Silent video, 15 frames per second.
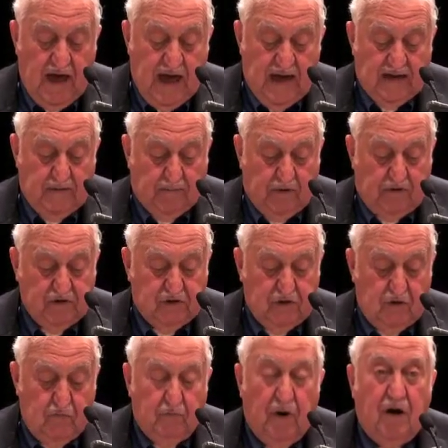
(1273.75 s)
and a person
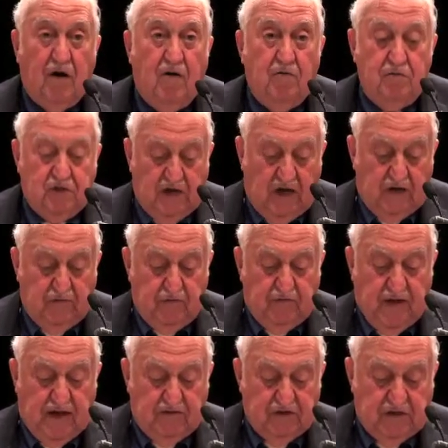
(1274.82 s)
who borrows
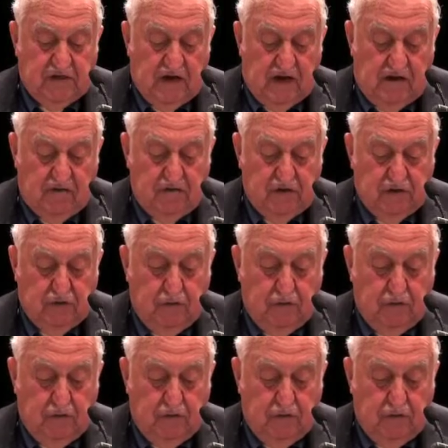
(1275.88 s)
$100,000